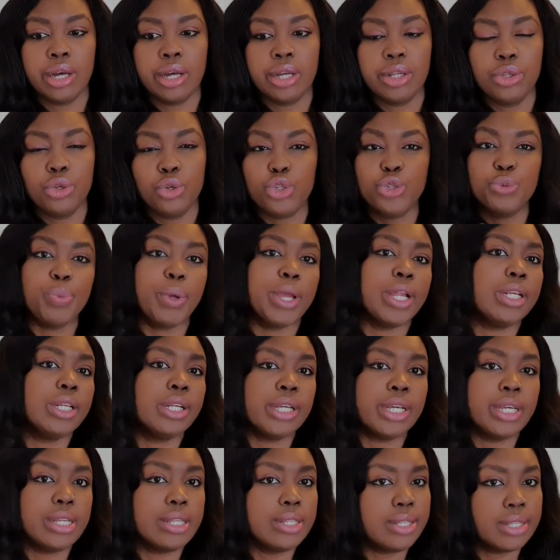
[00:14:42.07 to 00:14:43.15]
you're
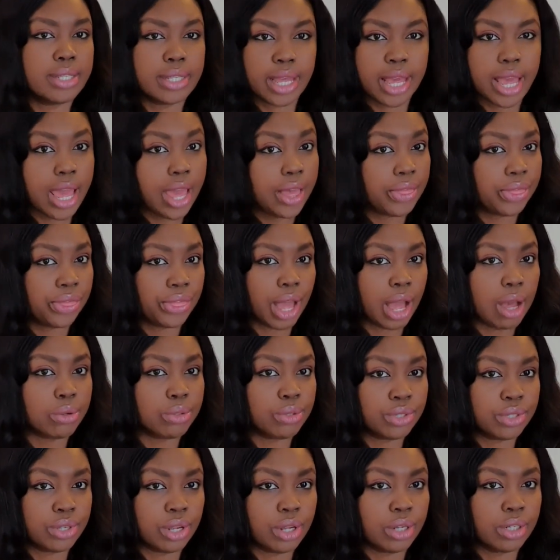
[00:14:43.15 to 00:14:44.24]
spending say
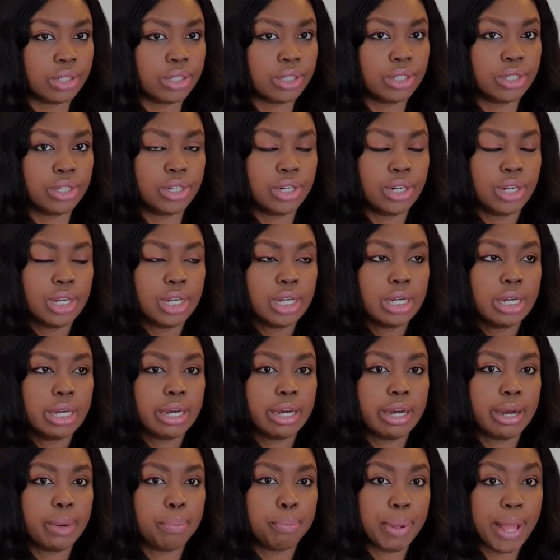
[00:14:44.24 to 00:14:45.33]
£1,000
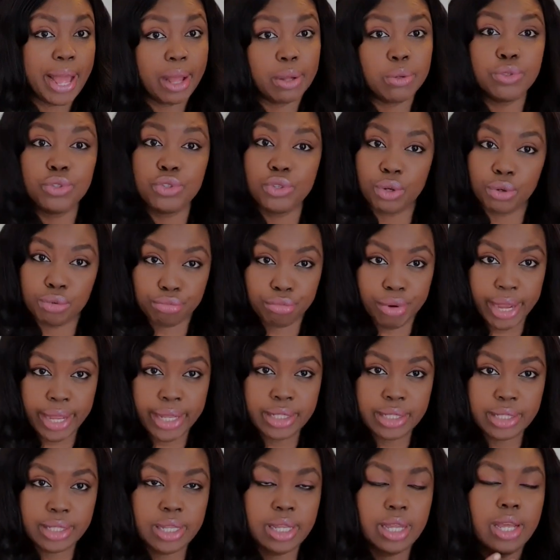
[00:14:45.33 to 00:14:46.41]
on
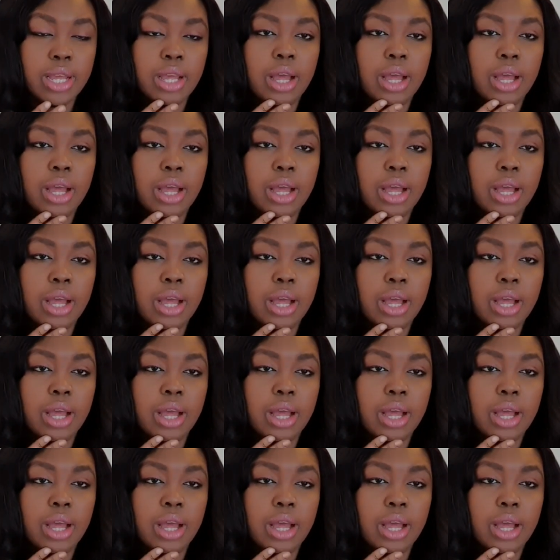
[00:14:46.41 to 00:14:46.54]
rent.